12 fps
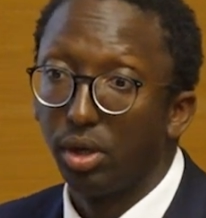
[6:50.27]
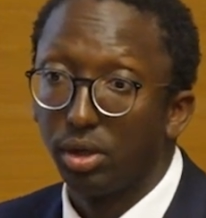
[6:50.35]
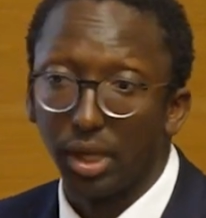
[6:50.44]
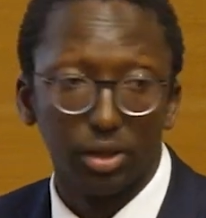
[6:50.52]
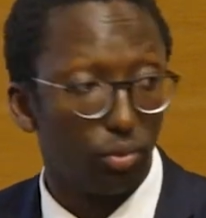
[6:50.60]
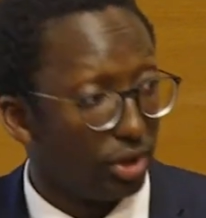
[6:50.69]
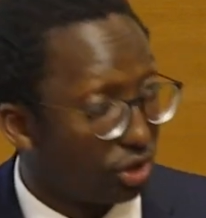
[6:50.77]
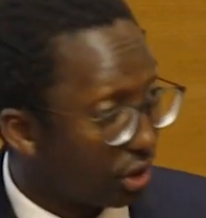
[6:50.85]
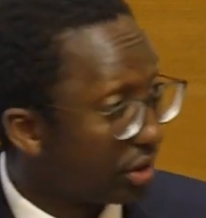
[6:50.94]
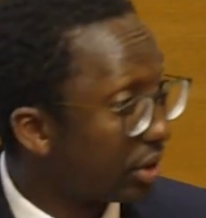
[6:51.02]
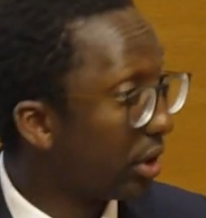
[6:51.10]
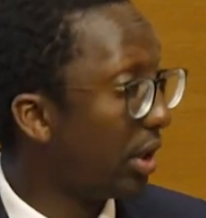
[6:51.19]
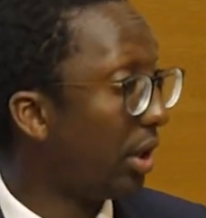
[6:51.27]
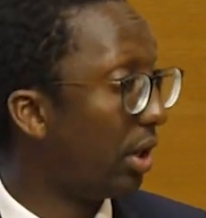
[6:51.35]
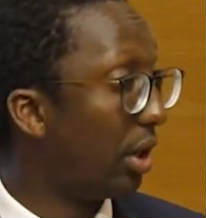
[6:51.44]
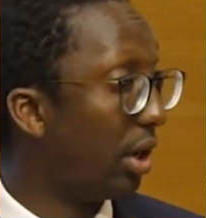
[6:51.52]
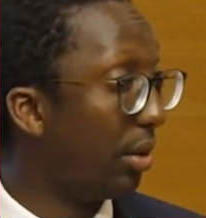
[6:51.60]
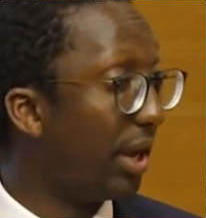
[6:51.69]
that we just
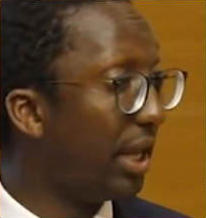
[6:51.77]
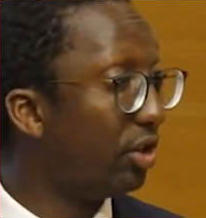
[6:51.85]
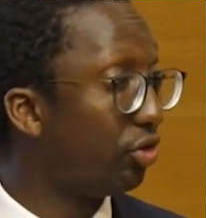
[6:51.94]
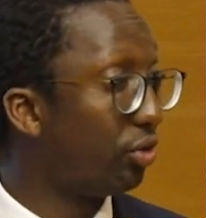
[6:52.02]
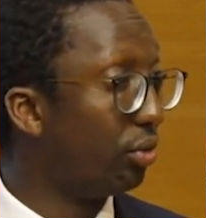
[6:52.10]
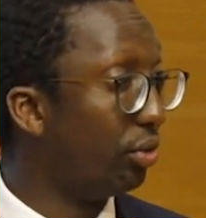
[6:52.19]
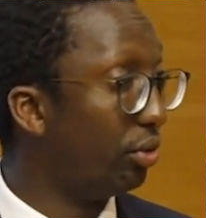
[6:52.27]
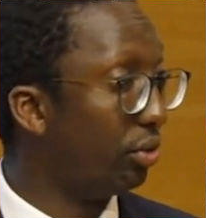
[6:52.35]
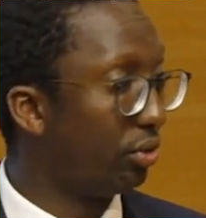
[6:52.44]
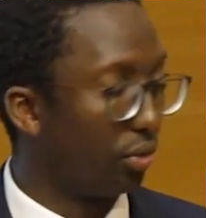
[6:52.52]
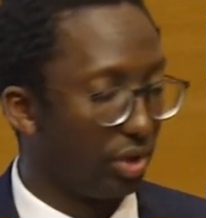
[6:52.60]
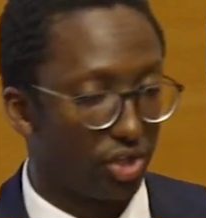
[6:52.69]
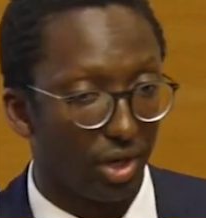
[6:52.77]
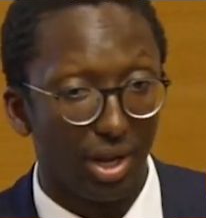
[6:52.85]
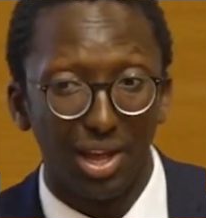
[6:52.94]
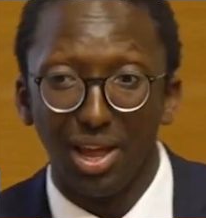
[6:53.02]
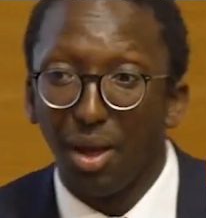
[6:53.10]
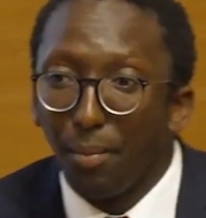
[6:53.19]
managed to reach.
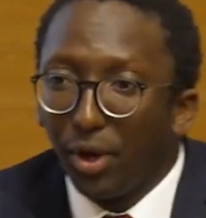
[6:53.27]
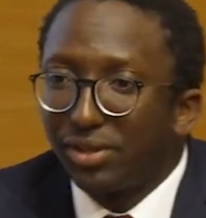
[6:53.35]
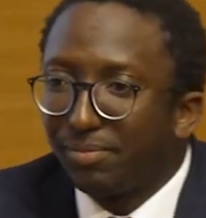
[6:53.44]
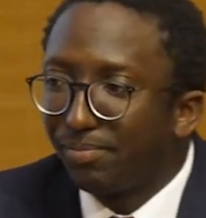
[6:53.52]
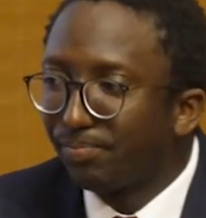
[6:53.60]
But